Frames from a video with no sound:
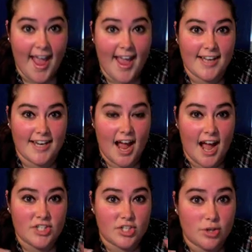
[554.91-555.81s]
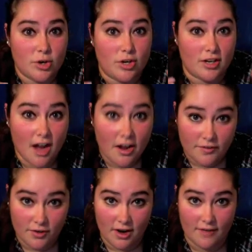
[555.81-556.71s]
and I just heard a
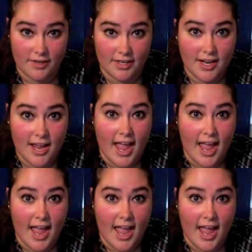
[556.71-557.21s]
cover of it,